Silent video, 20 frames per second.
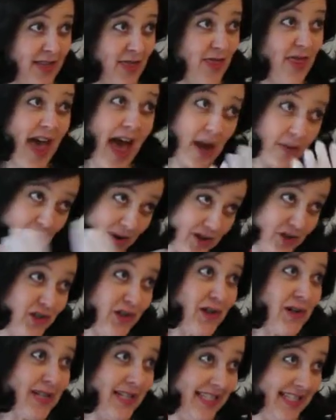That way
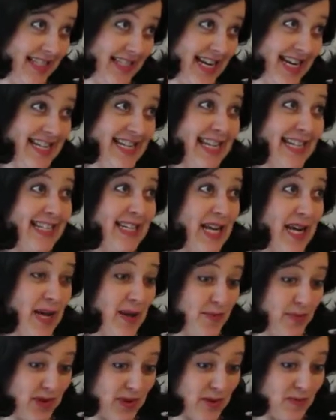she could signal to
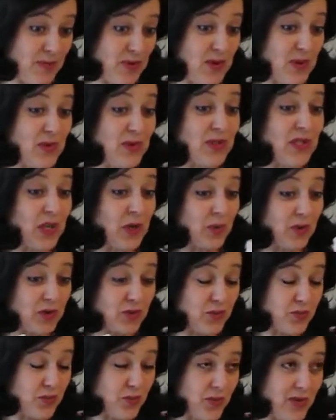him when the music
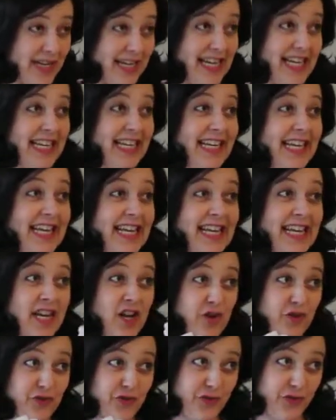was really
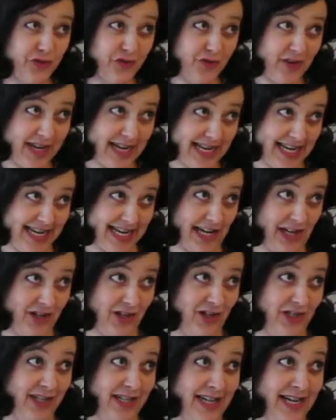
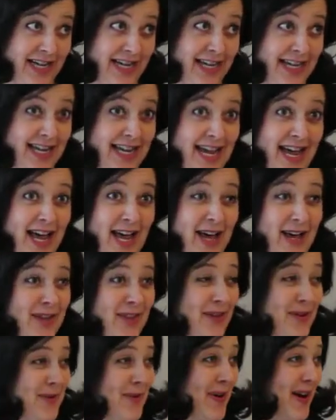finished.
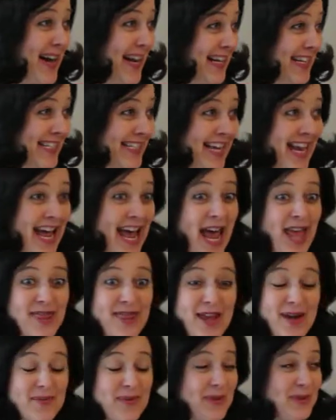Otherwise,
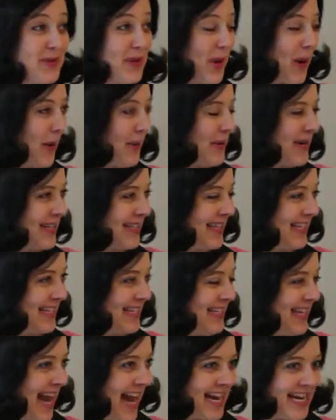there was always the
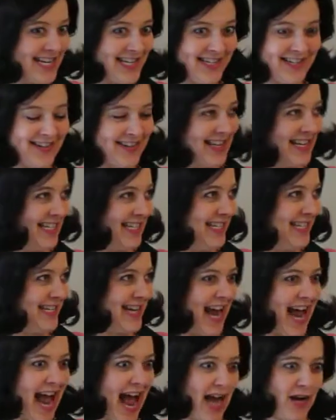danger that
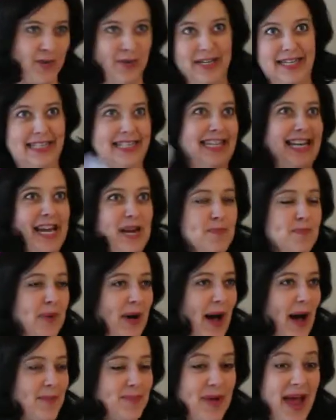Jack would leap
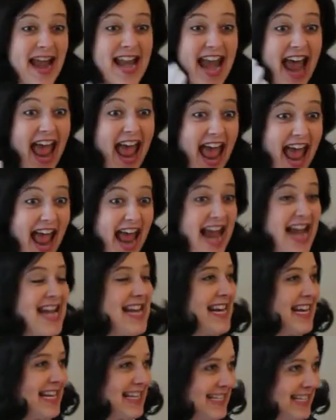up at
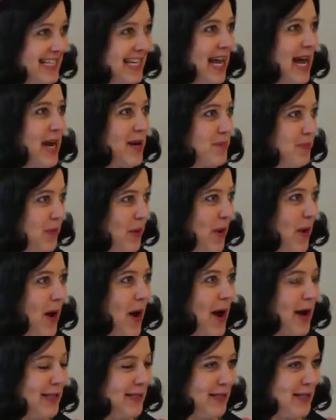any slight
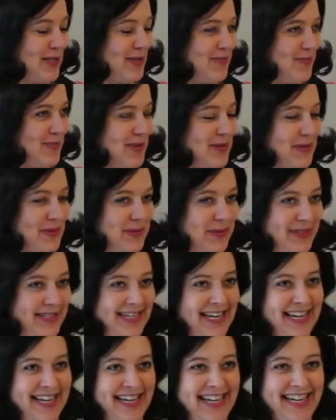pause in the
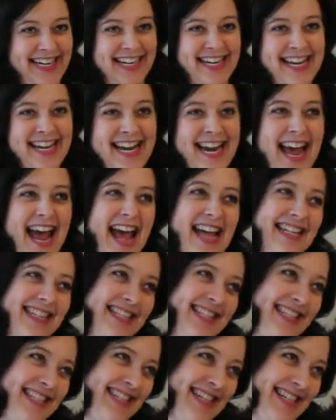music and
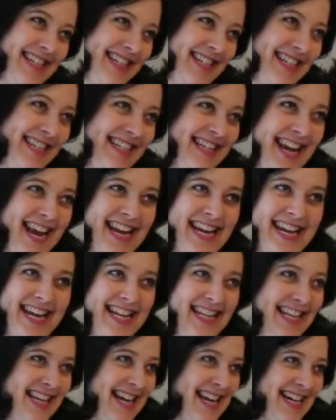start shaking
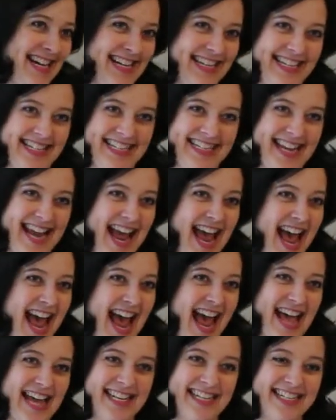the artist's
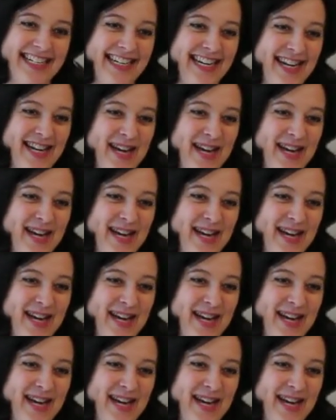hand.